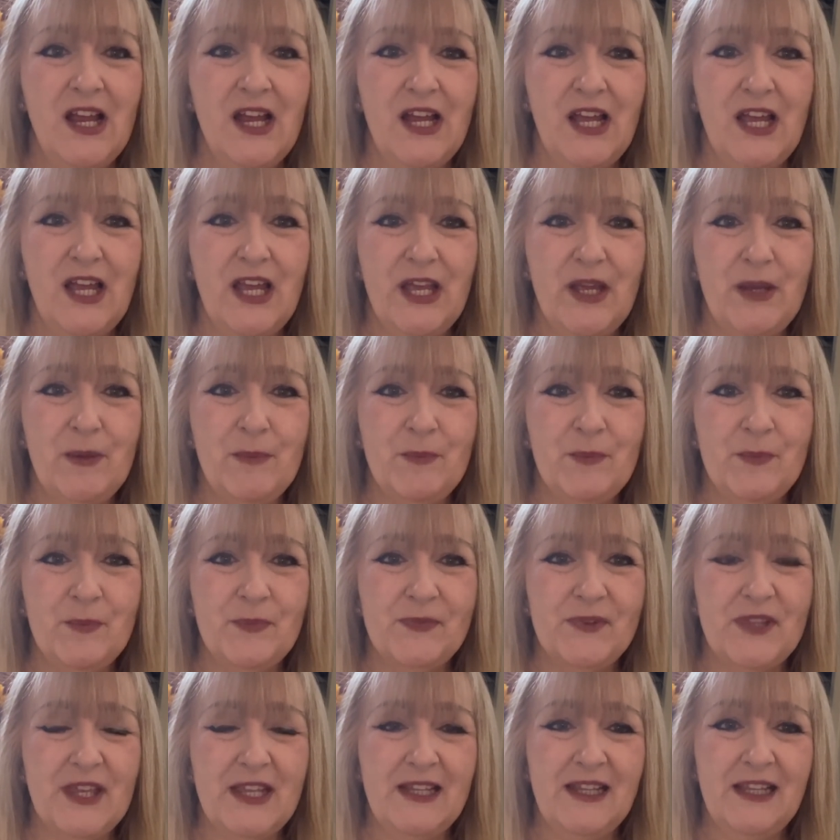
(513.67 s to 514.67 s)
Um,
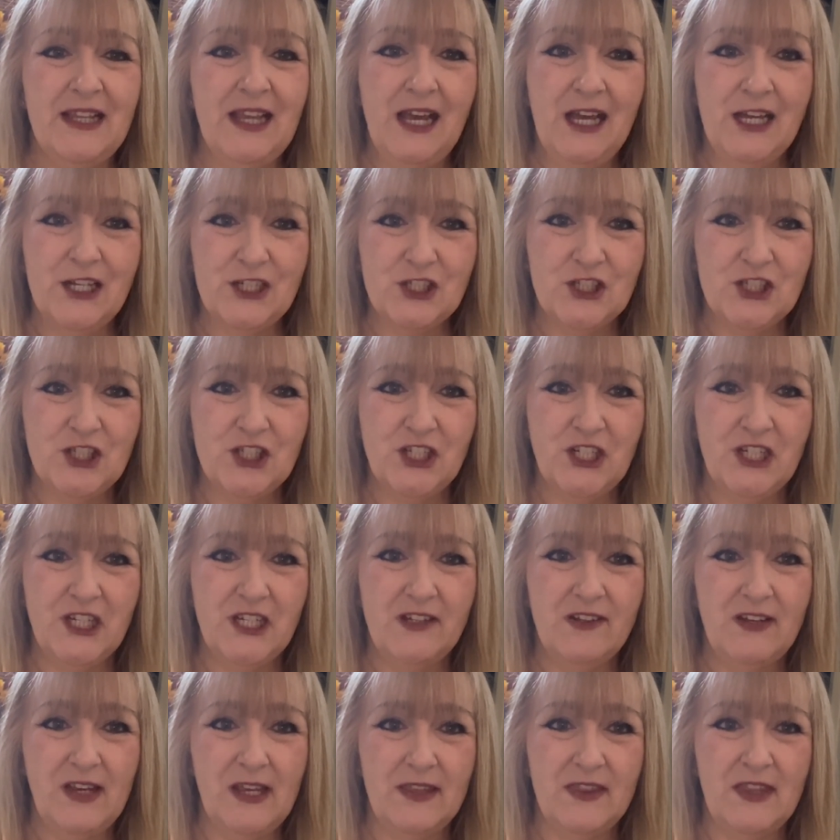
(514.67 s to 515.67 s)
then last
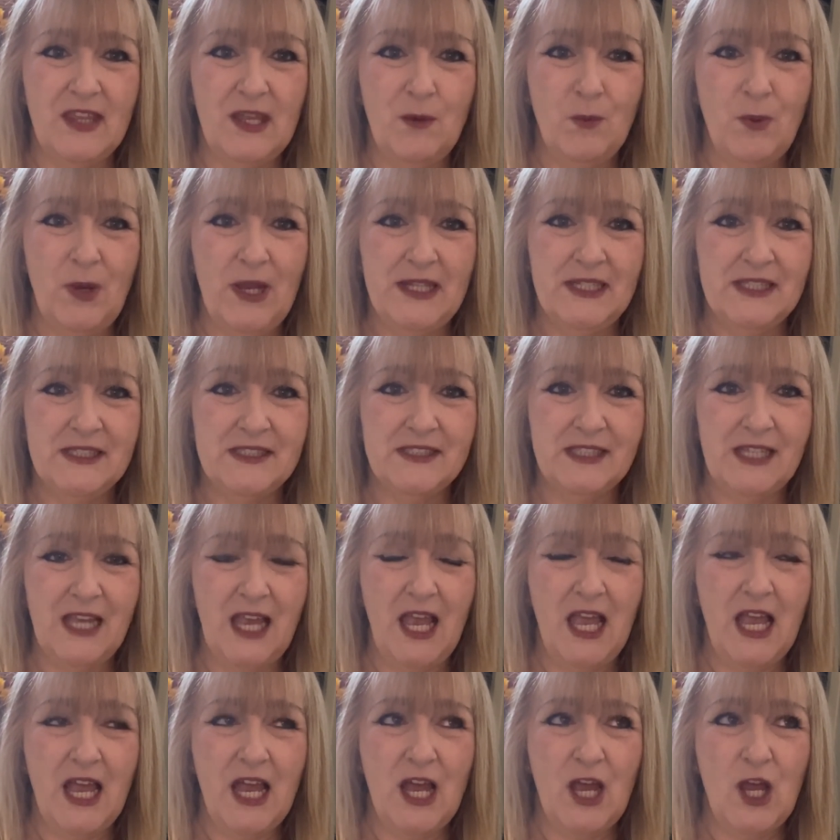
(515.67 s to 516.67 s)
year they went
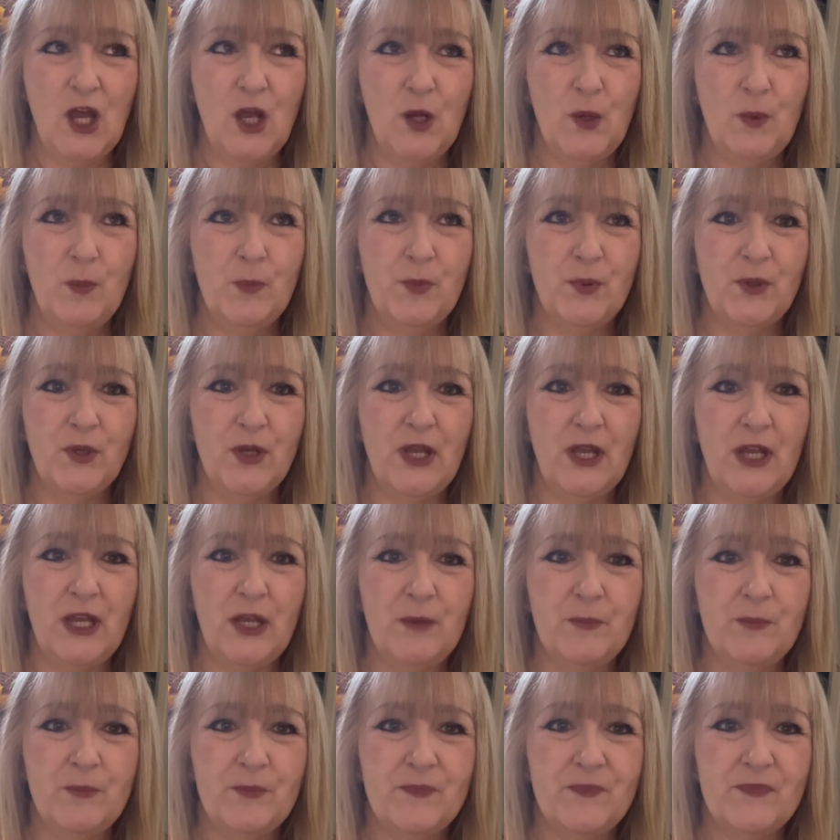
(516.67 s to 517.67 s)
up
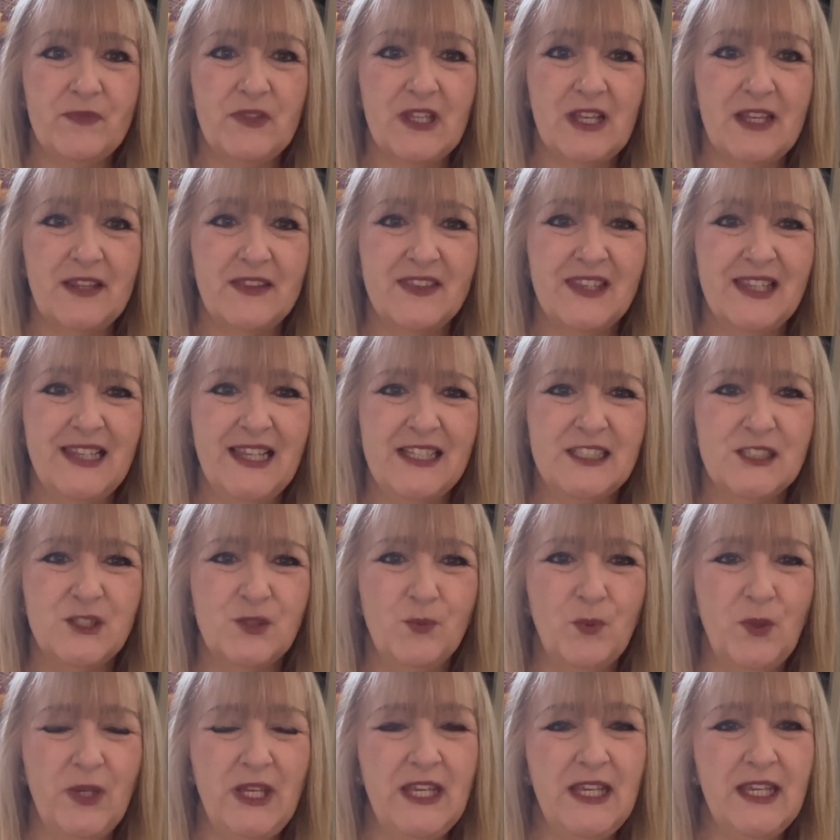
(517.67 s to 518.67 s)
um, the
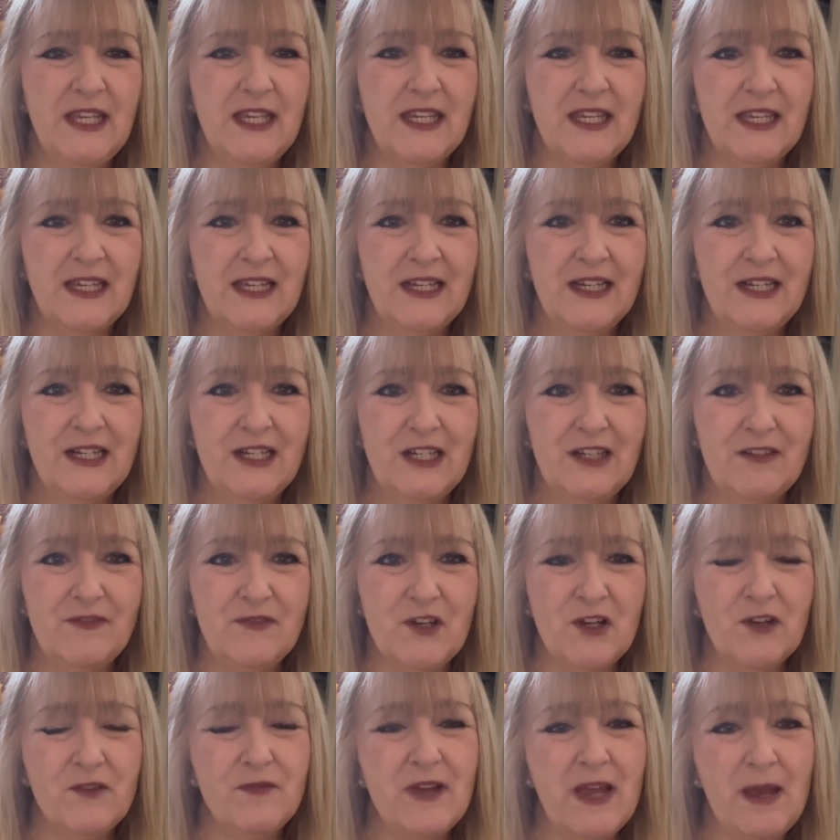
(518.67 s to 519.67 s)
last week of
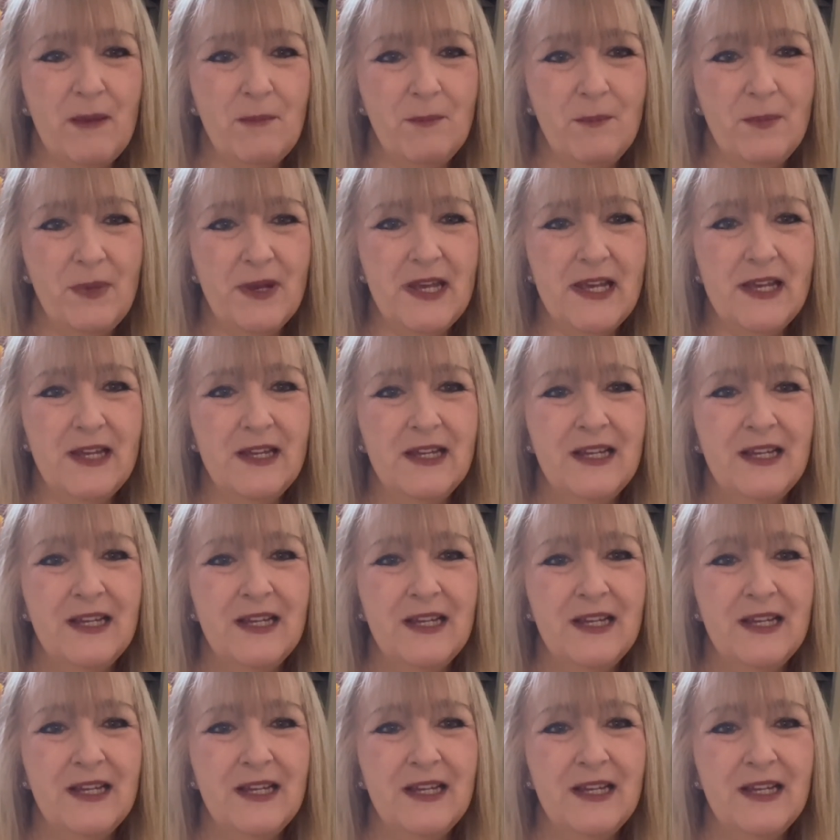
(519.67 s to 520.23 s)
November.